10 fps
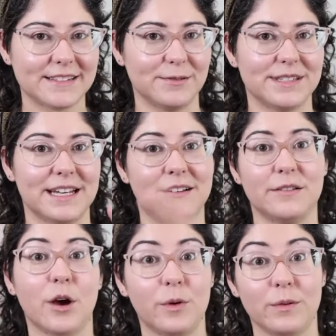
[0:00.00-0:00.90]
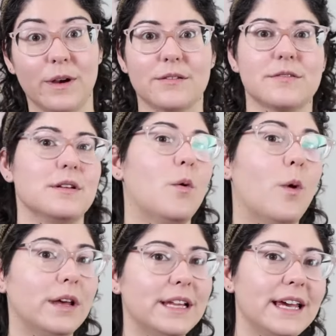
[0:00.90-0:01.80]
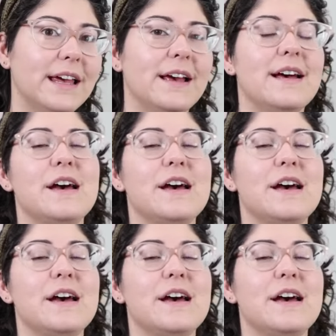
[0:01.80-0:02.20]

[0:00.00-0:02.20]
So it's like glowy rather than oily.